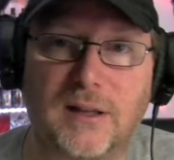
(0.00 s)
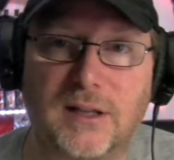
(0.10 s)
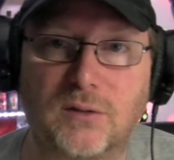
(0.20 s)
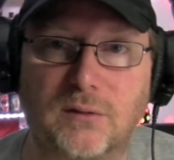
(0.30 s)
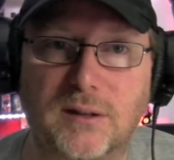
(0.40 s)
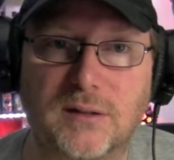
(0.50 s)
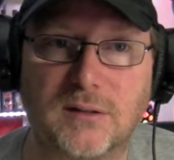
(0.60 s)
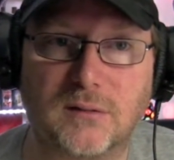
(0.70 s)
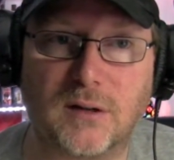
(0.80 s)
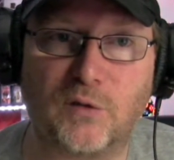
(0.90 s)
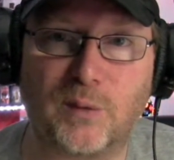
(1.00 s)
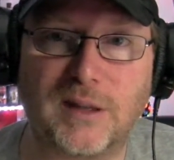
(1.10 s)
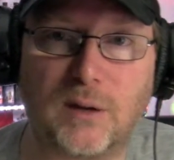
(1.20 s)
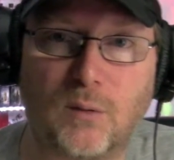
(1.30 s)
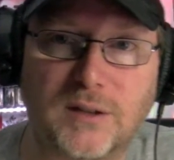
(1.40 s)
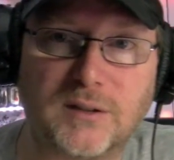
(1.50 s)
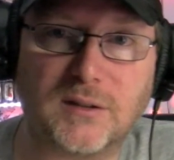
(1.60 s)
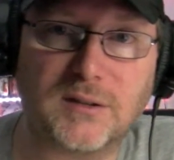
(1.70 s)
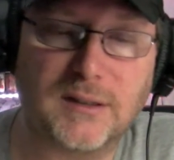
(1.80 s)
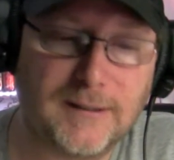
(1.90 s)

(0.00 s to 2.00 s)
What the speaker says: that joins or everybody that watches.